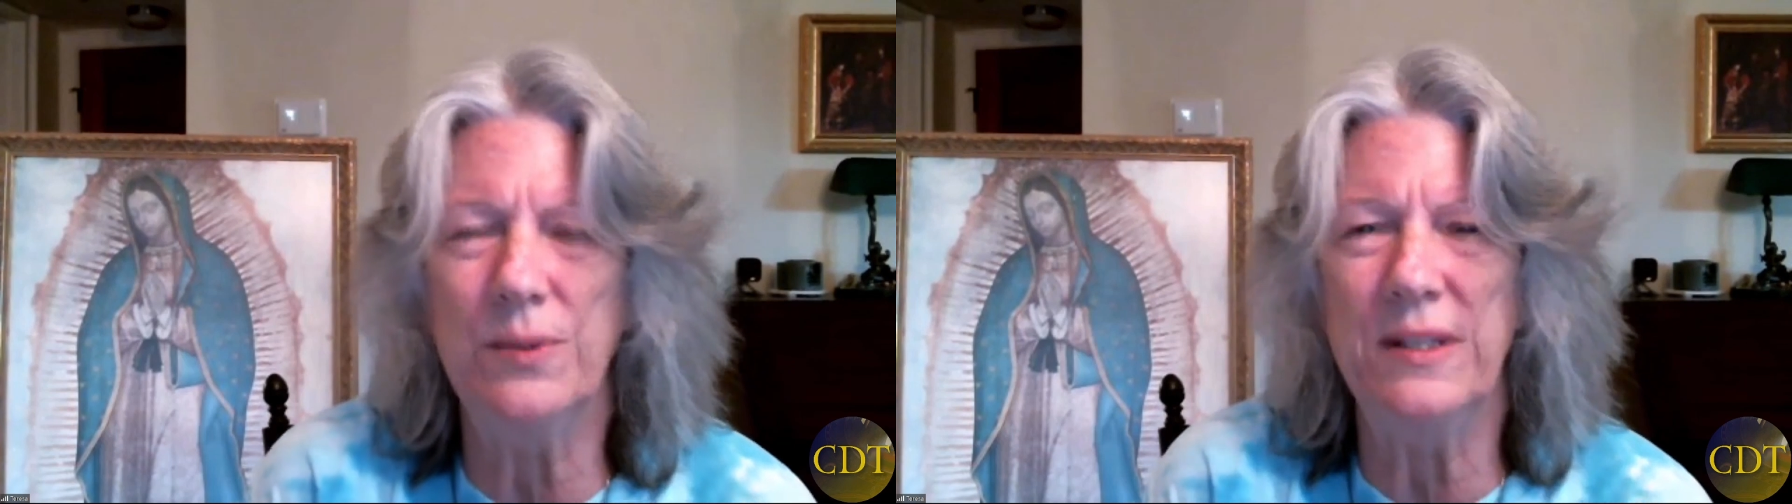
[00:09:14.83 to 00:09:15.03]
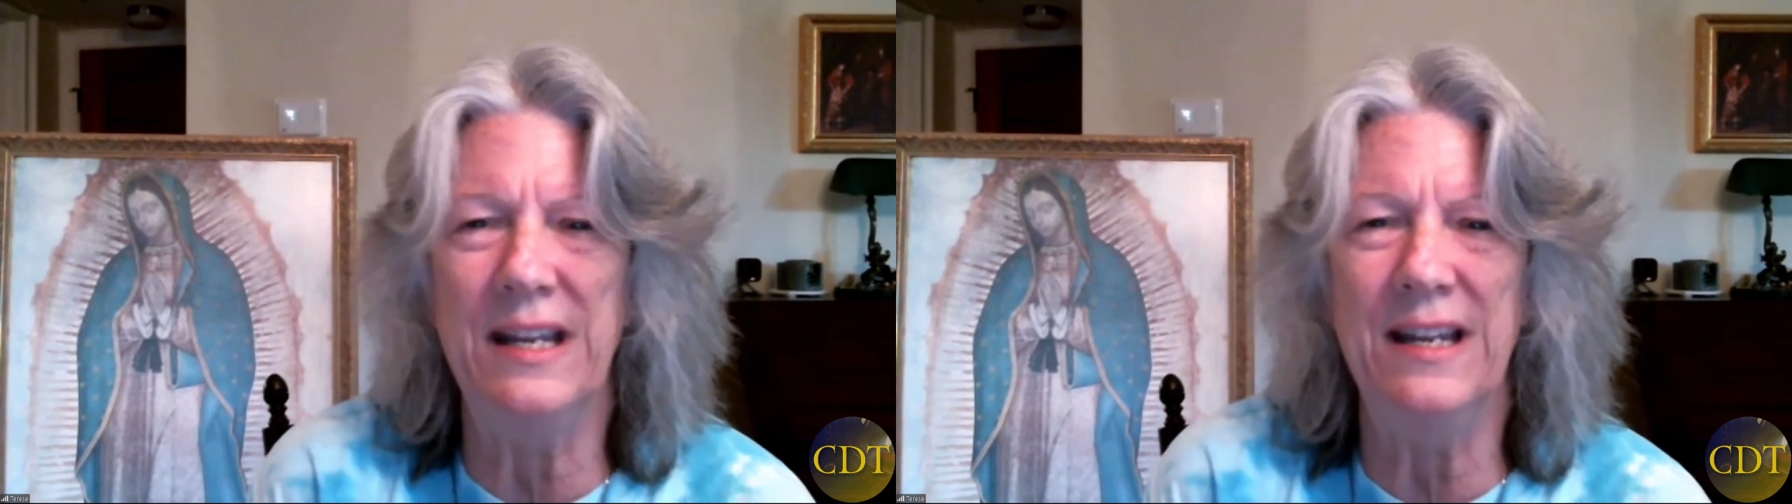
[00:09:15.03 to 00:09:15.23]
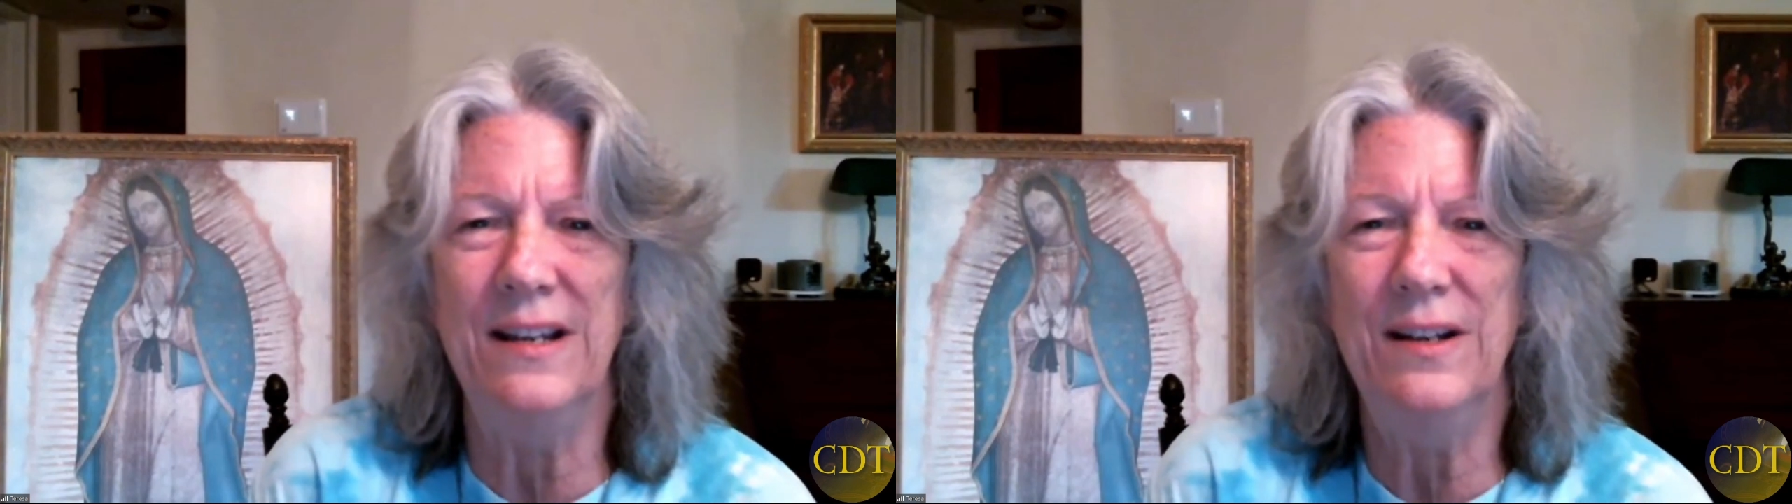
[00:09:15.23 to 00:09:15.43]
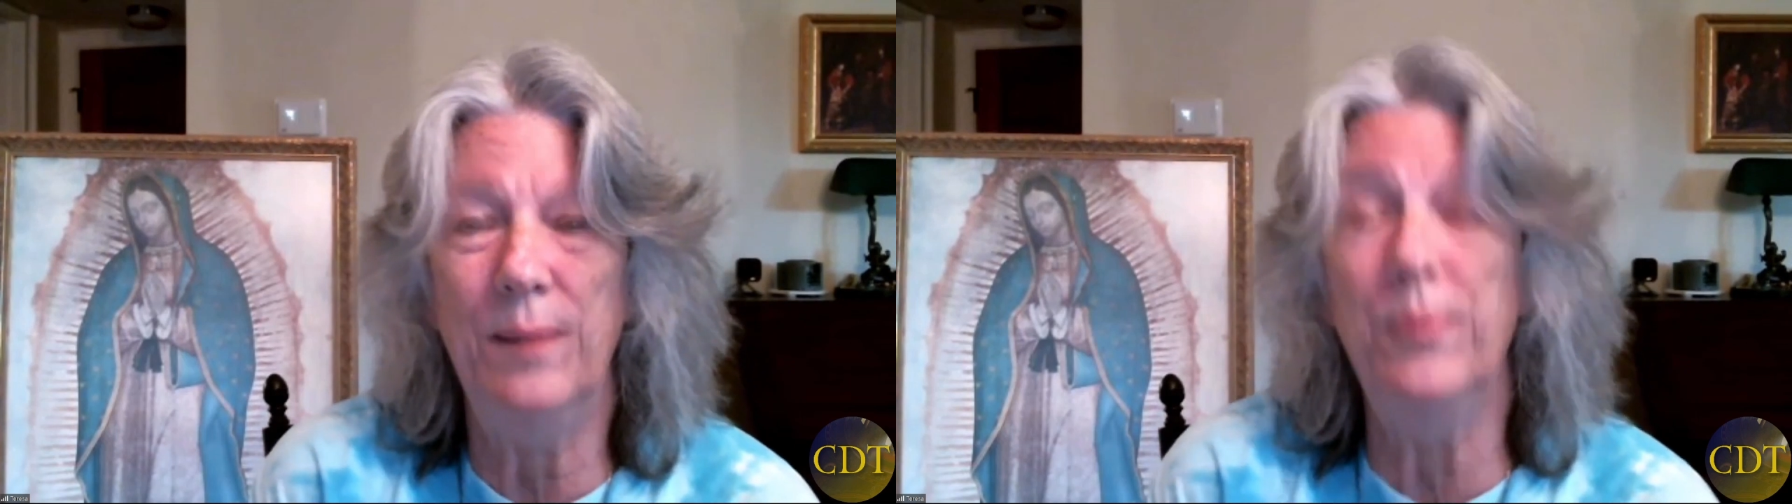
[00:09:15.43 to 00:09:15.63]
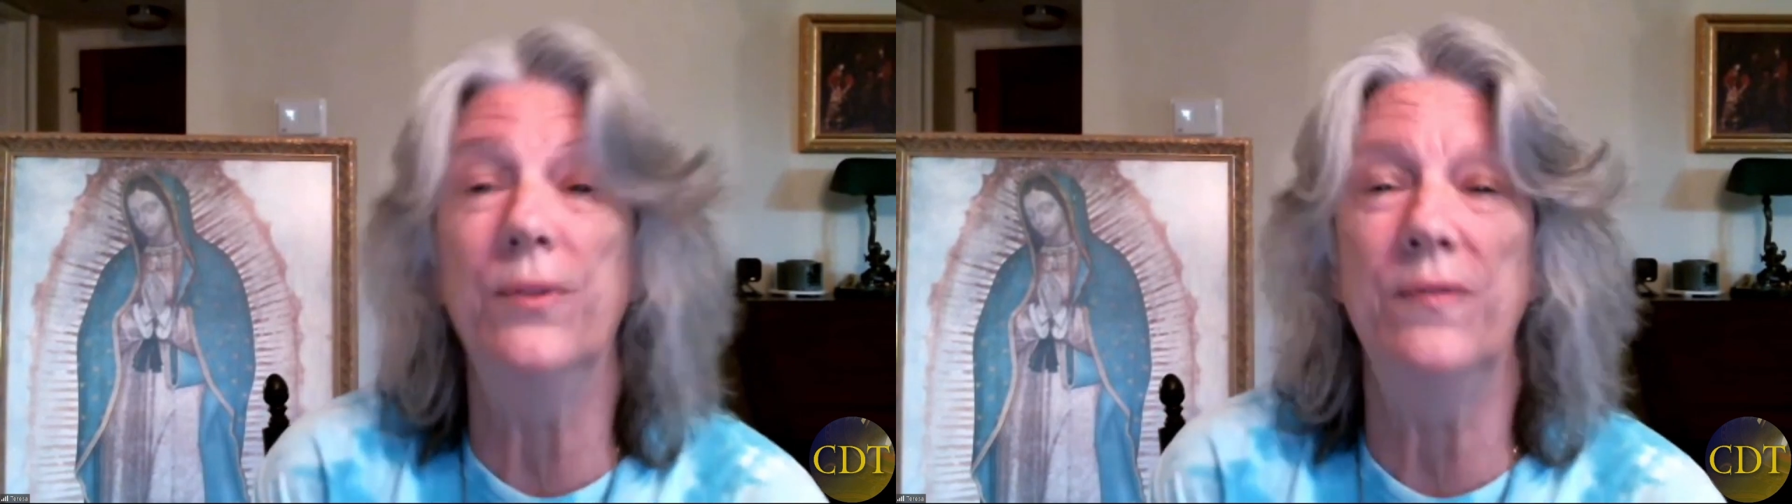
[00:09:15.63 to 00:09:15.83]
when they
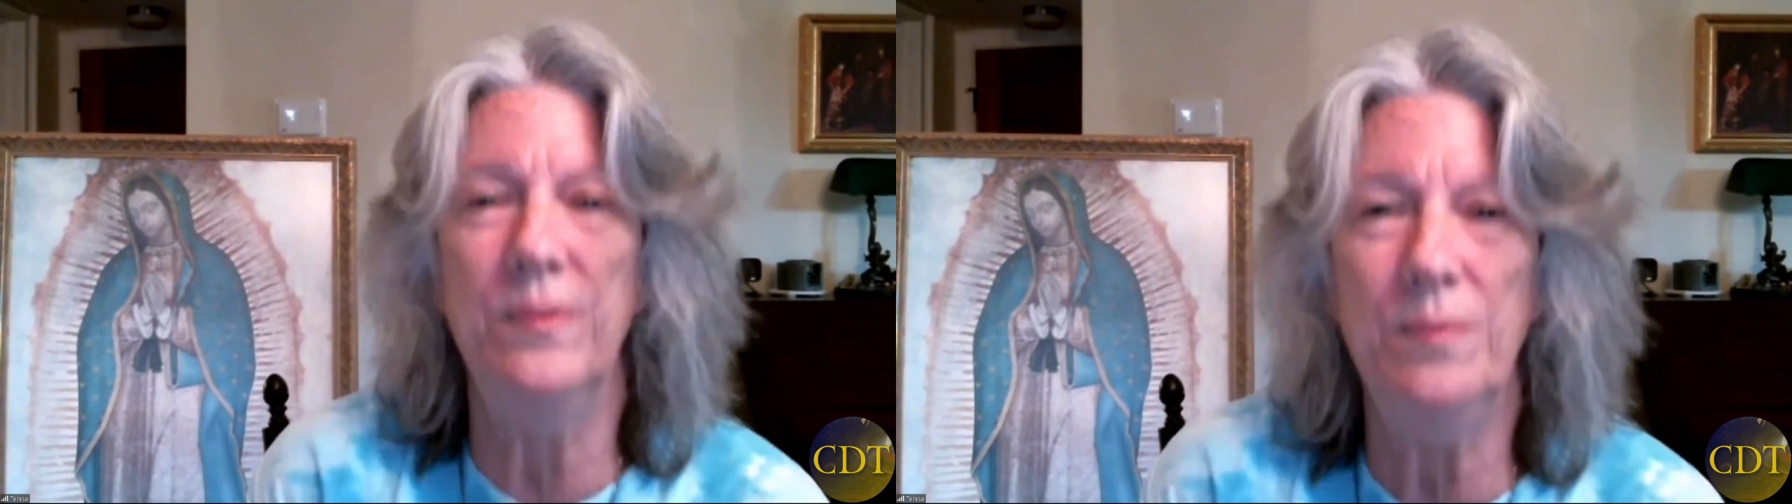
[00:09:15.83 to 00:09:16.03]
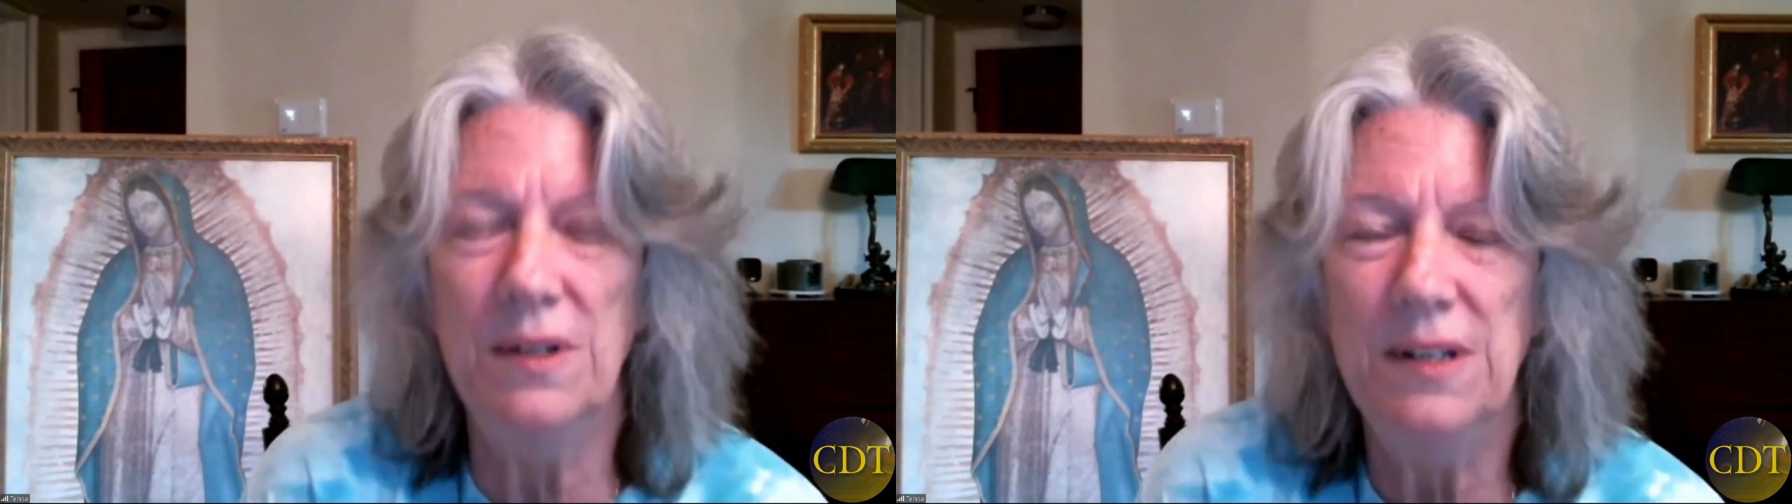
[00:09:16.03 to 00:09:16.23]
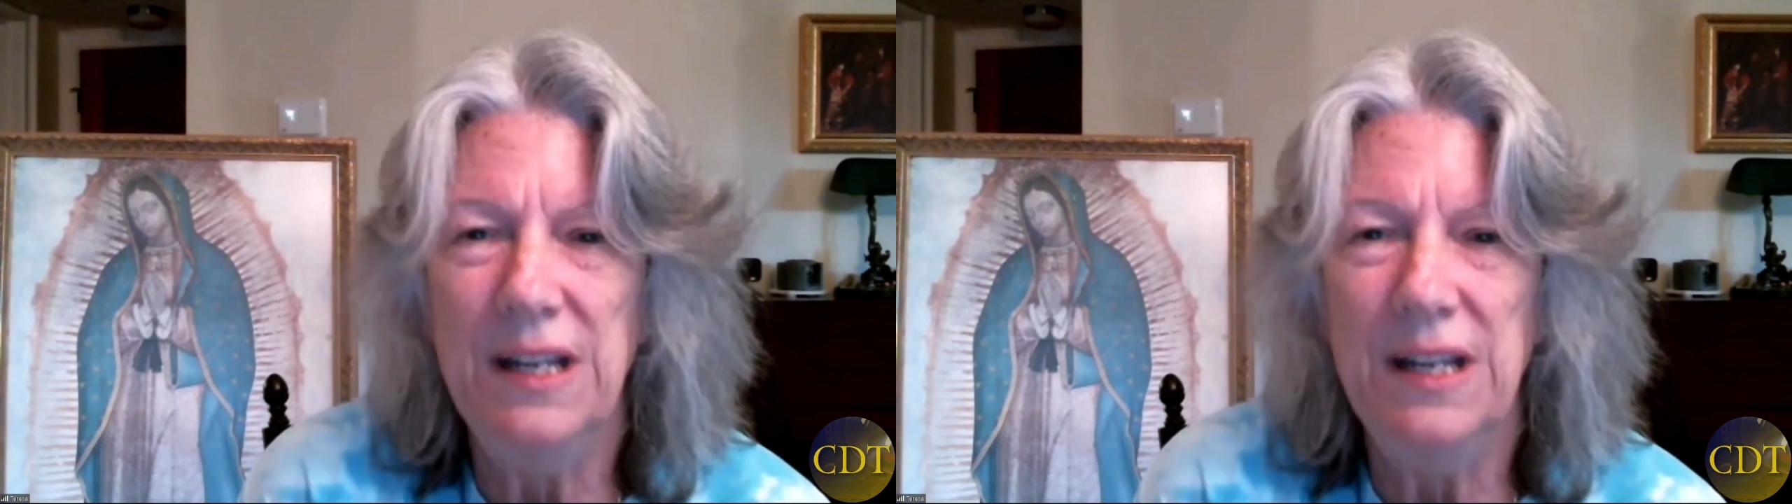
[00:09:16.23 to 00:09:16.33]
approve them,